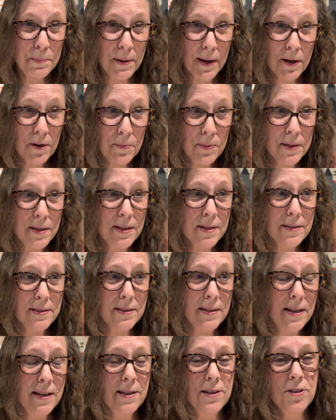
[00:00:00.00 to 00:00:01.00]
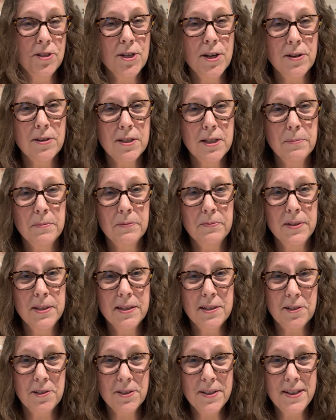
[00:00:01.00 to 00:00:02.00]
back with us and he can share some of
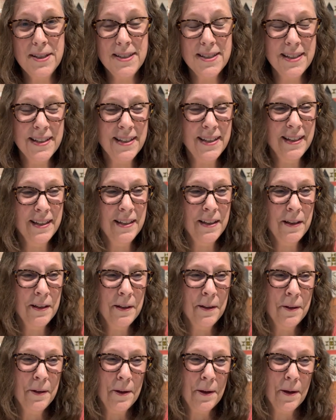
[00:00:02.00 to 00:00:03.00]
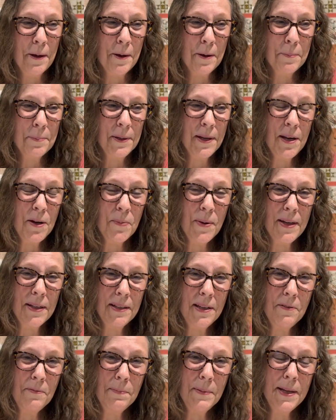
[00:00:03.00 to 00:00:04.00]
his goodies. But anyway,
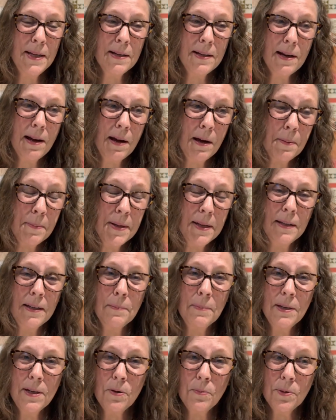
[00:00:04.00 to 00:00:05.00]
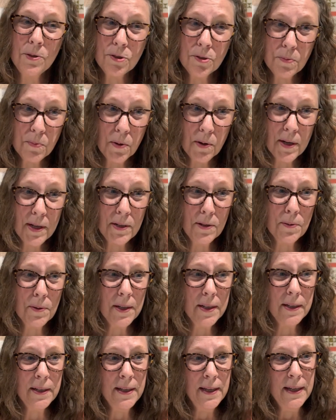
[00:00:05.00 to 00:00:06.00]
leave me a comment. Let me know what you're working
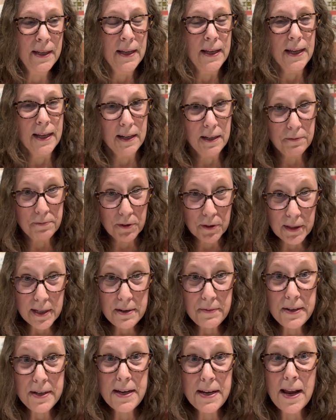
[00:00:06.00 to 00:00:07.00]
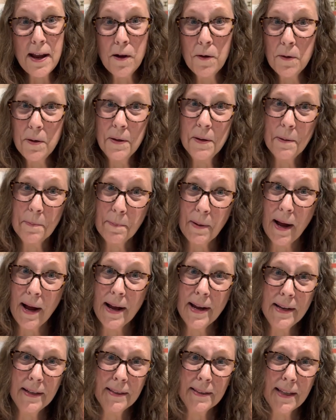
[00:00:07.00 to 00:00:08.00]
on. And if you're leaving now,
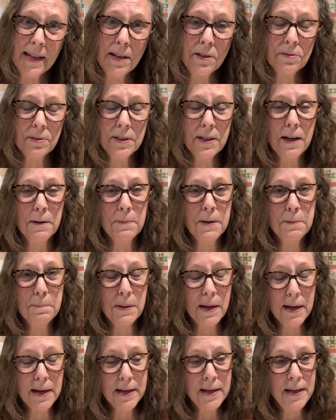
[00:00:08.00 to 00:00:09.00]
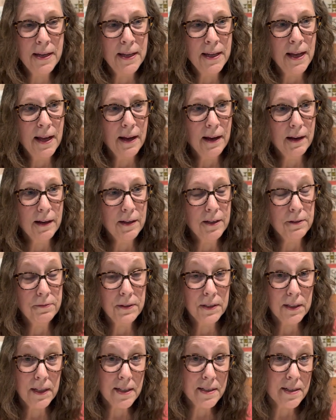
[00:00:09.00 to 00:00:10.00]
bye, and thanks for coming by. If
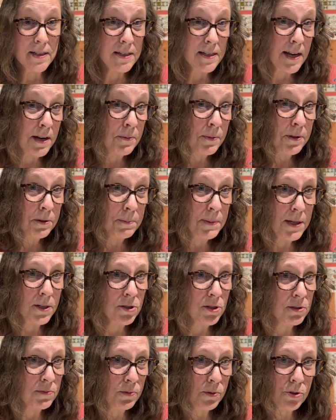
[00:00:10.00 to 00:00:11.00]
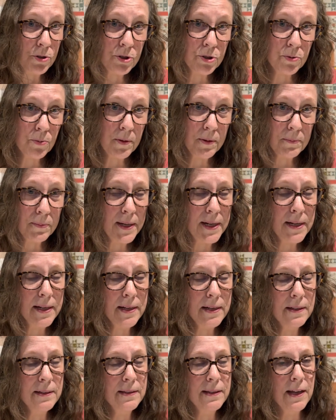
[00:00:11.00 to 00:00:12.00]
you'd like to stay with me just for a short
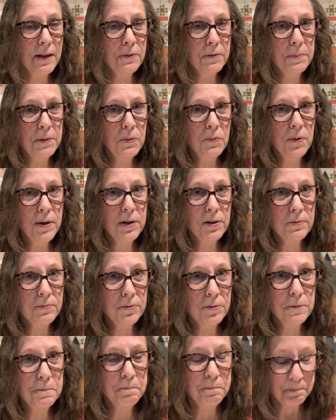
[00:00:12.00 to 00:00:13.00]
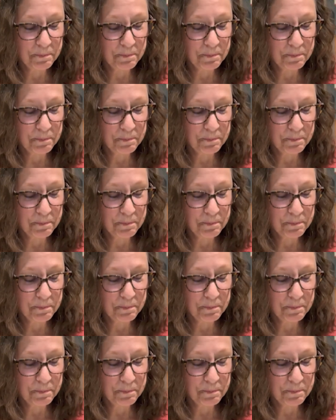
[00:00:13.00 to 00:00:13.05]
reading, that would be wonderful.